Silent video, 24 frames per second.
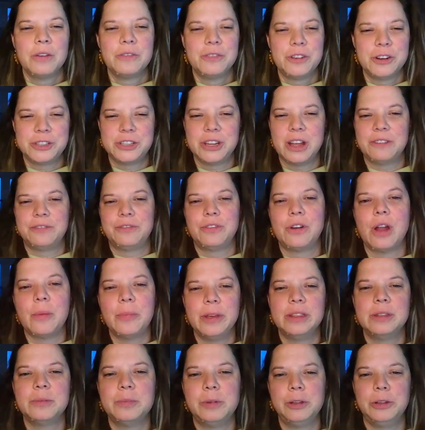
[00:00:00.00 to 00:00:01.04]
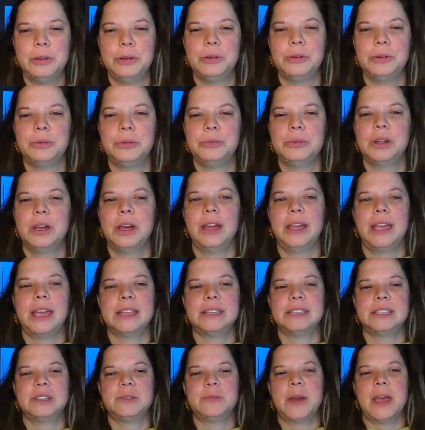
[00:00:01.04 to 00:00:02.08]
First off, rubbing the balloon
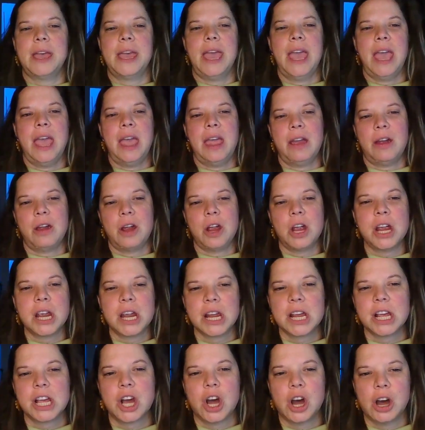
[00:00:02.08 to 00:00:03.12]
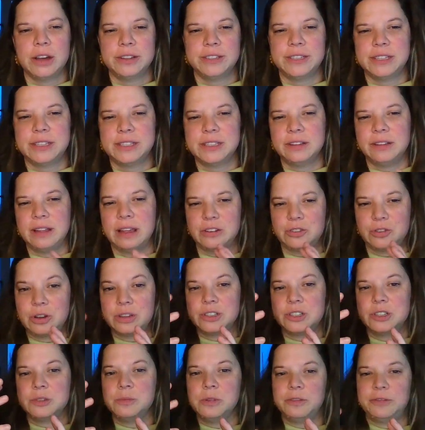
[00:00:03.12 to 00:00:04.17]
against my hair causes
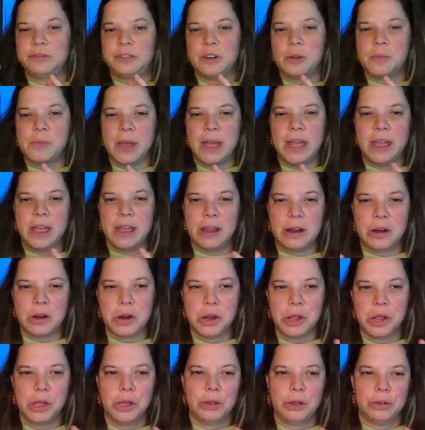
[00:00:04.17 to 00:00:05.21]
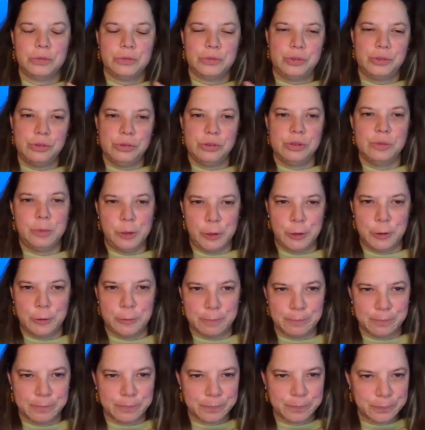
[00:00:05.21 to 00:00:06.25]
electrons to move from my hair to the
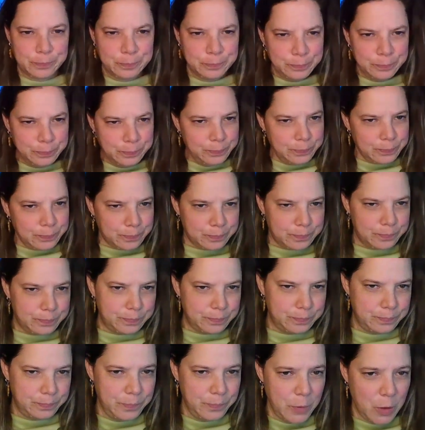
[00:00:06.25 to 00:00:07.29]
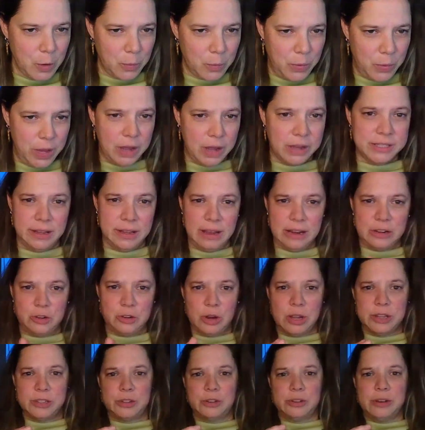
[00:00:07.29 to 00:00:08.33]
balloon. Because
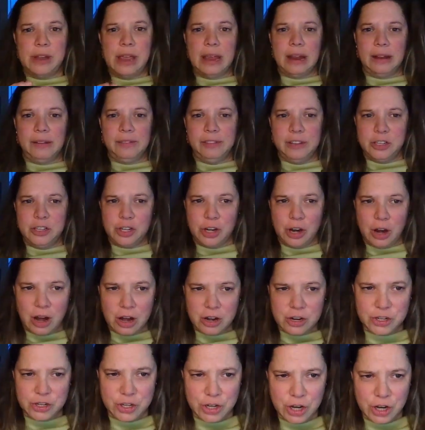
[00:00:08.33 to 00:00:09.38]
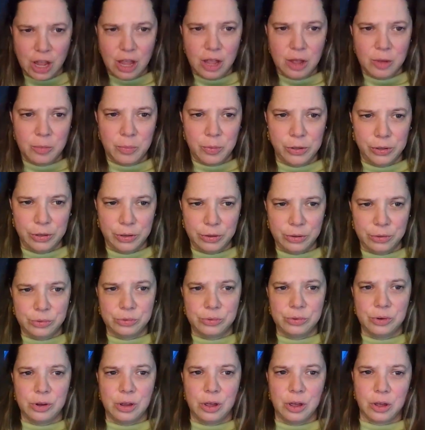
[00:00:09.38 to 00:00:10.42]
electrons are negatively charged,
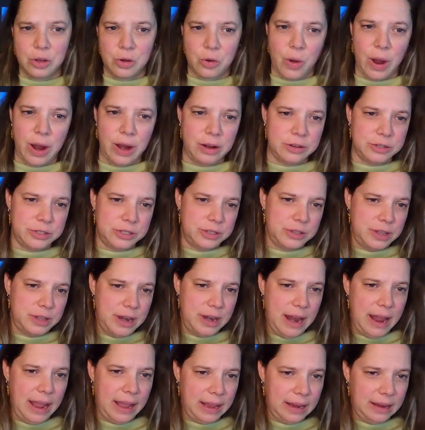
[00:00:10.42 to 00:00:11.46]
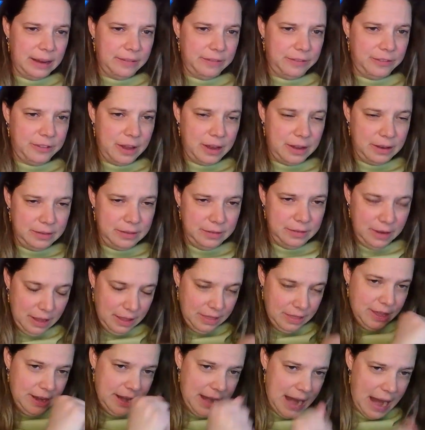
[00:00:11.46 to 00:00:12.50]
balloon acquires the
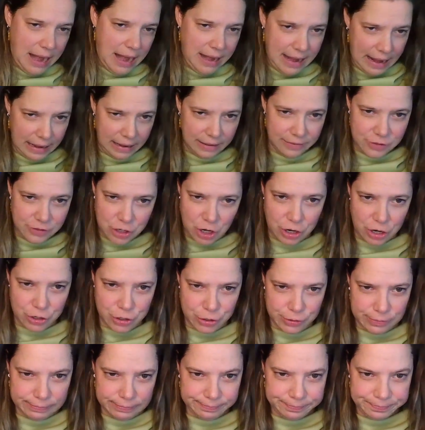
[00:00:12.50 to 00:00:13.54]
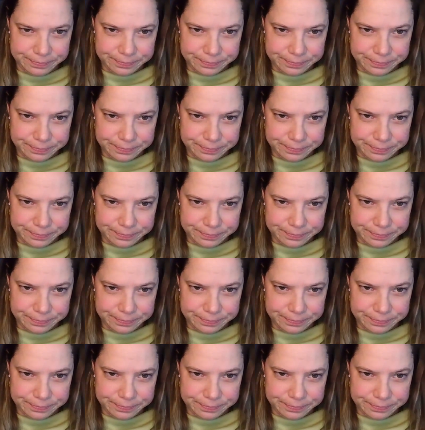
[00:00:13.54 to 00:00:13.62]
net negative charge.